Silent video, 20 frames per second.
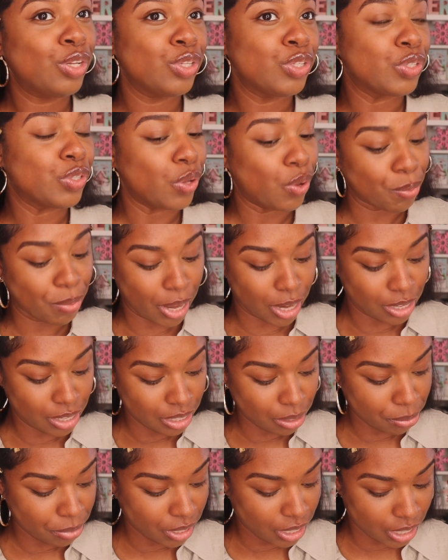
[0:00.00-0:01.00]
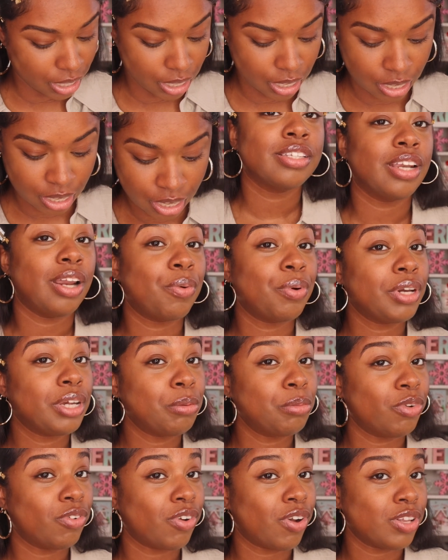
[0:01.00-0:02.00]
So I'm not gonna complain. So now we're gonna
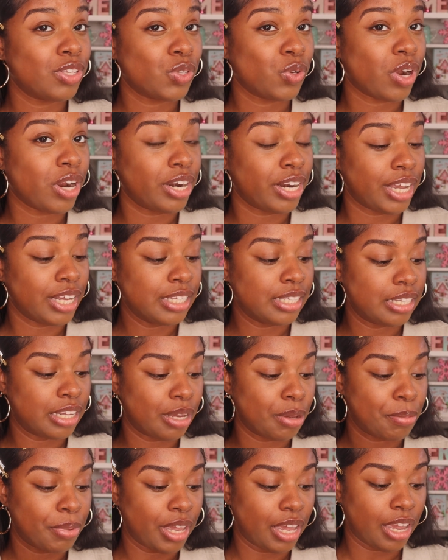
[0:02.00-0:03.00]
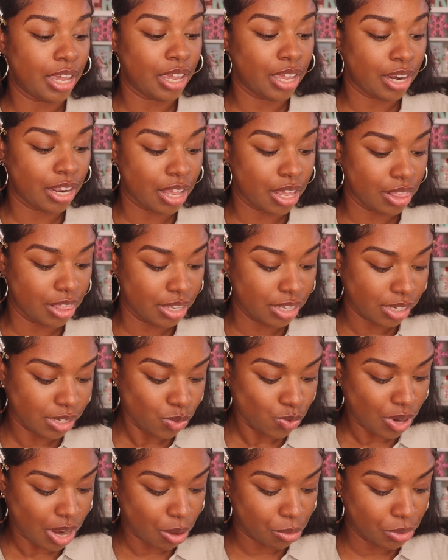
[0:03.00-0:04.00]
move on to our next step, and this is
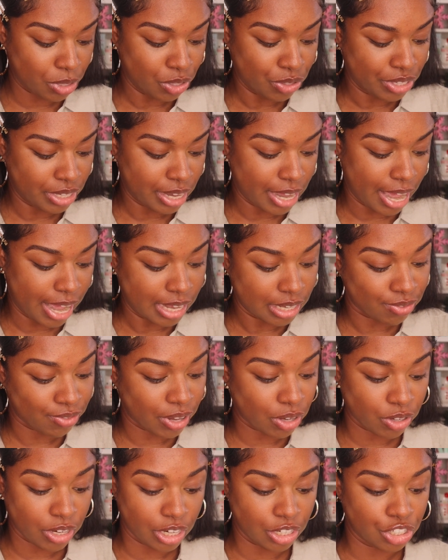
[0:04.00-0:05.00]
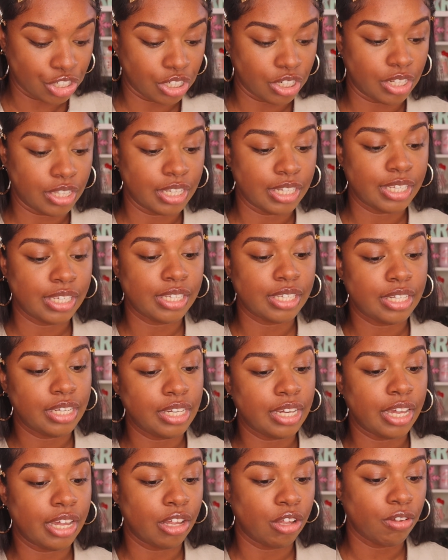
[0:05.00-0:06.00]
what I'll be using as foundation. This is the
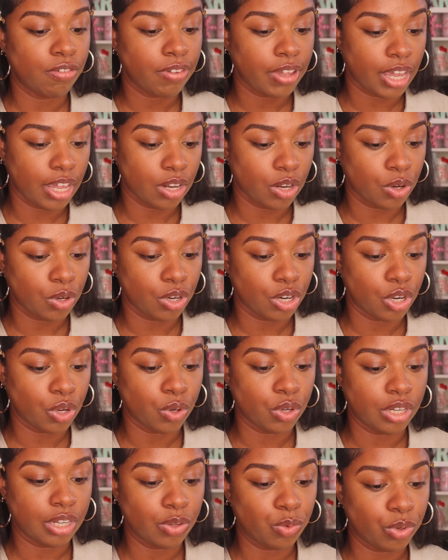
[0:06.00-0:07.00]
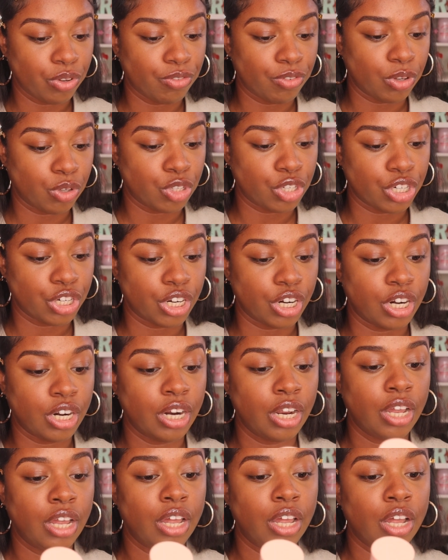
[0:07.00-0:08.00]
e.l.f. Halo Glow Liquid Filter
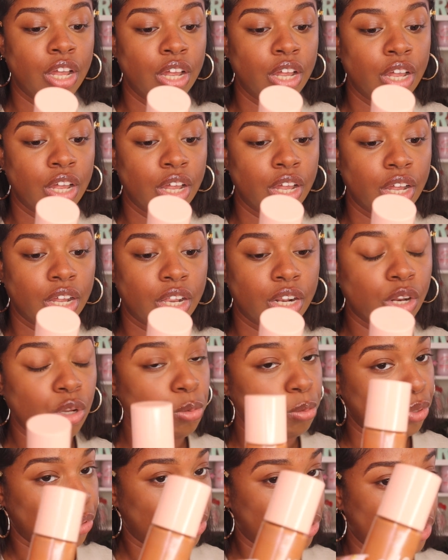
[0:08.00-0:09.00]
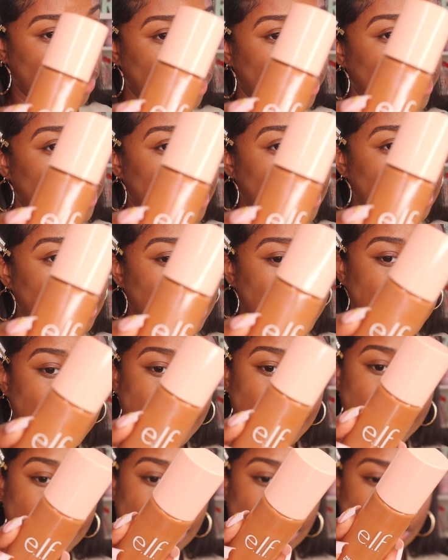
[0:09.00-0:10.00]
Glow Booster, and this
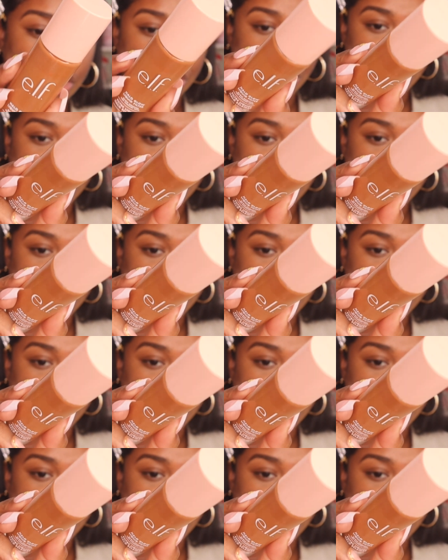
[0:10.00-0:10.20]
is in the